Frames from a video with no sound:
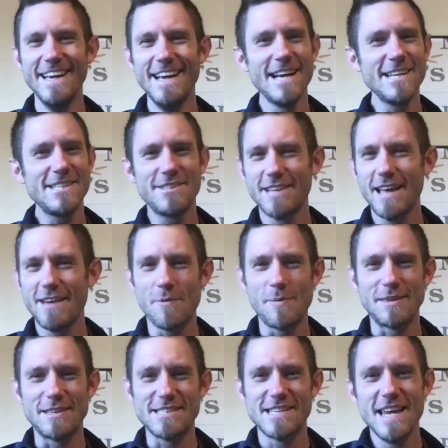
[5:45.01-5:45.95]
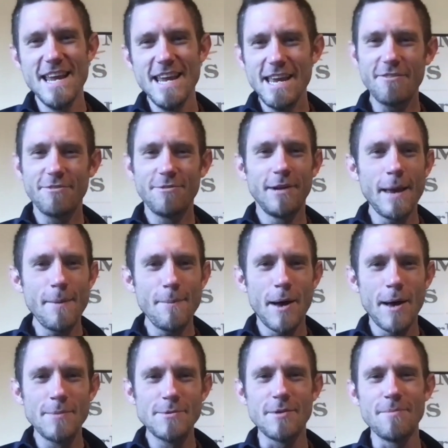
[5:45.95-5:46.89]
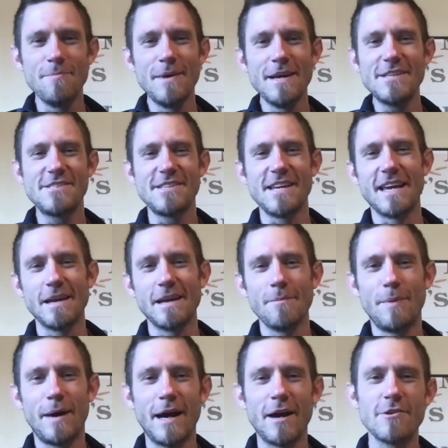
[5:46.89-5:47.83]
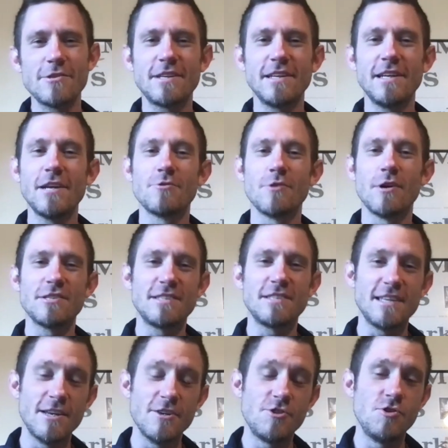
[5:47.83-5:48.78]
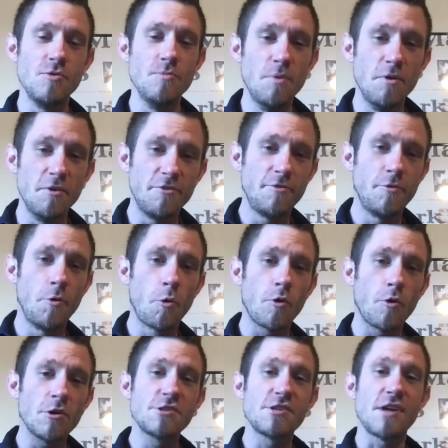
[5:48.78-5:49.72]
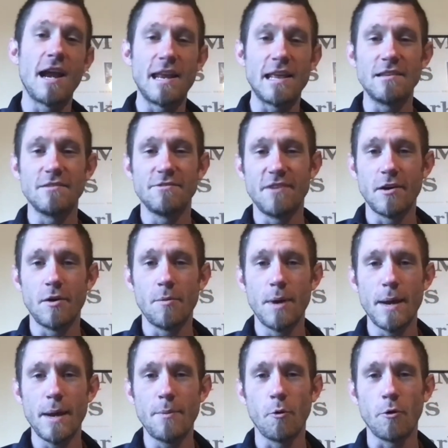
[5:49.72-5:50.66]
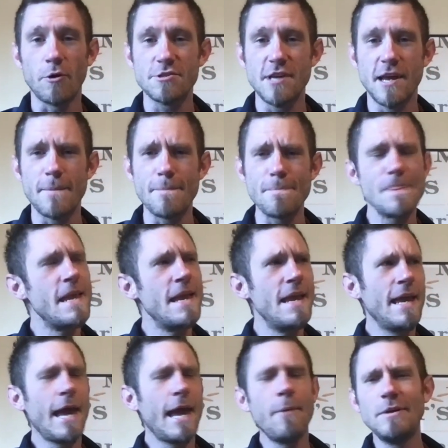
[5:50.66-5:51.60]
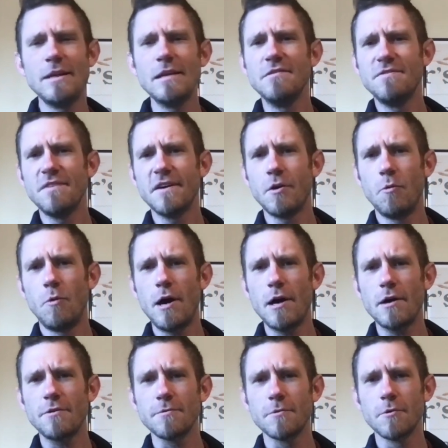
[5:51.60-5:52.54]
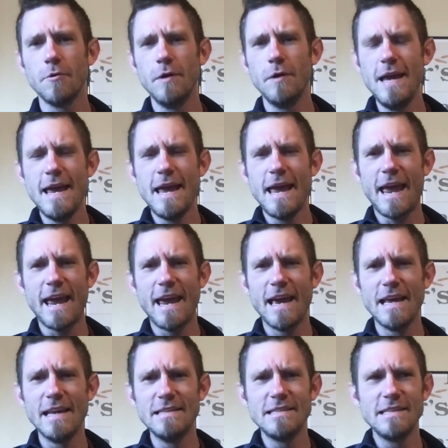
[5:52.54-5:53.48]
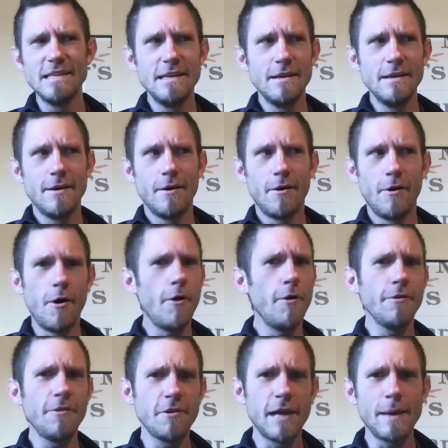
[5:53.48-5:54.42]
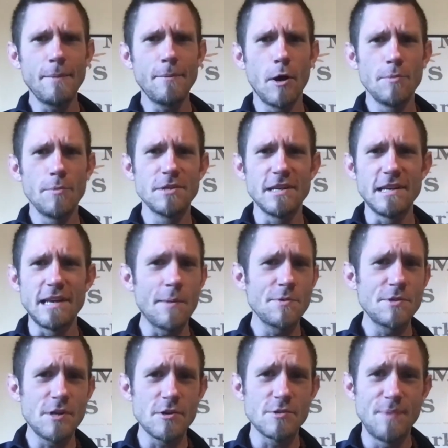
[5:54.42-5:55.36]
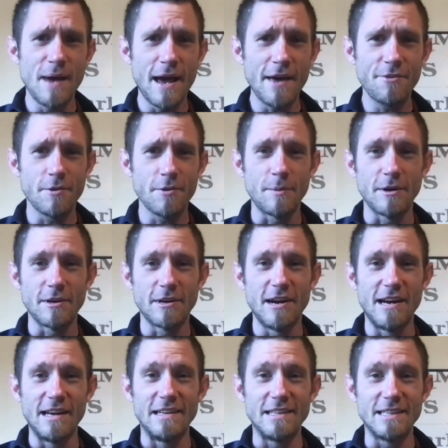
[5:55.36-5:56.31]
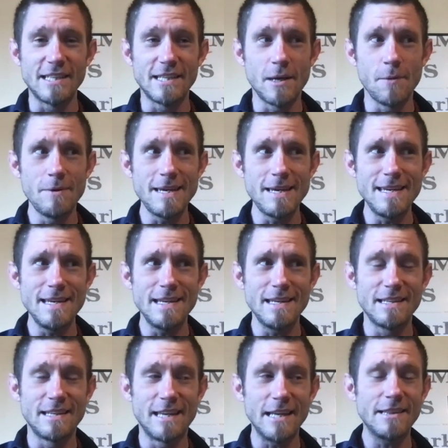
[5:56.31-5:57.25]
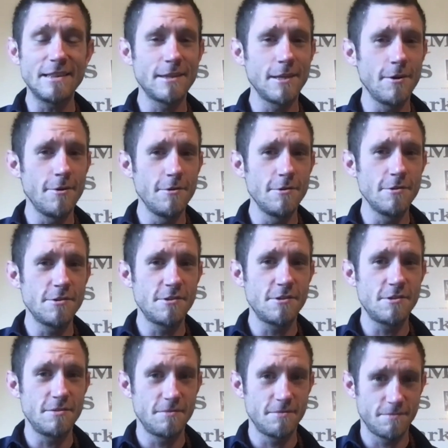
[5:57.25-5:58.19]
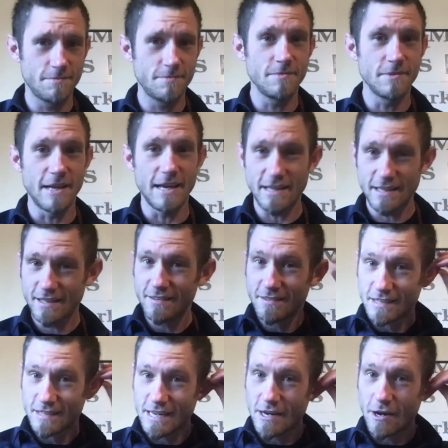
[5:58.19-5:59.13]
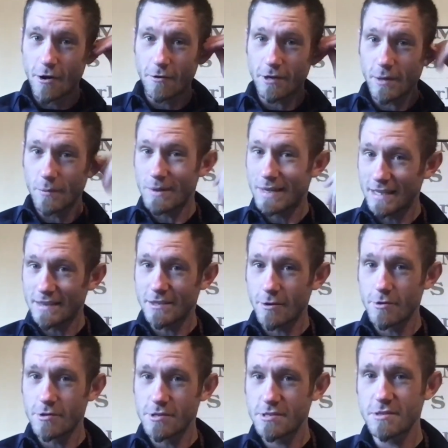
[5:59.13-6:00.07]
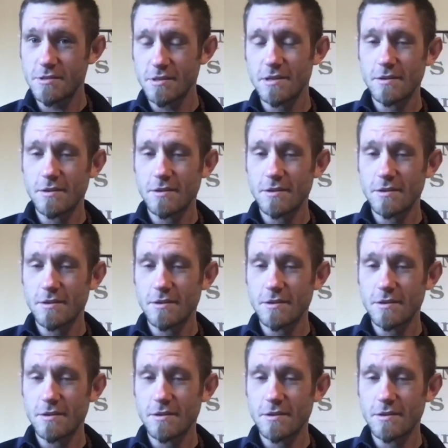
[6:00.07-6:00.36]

I still laugh about this. If light bulbs are missing, buyers can address the issue before signing the final paperwork, saying, hey, we did the final walkthrough and all the light bulbs in the upstairs bathroom are gone. Can we get those, like, can we get those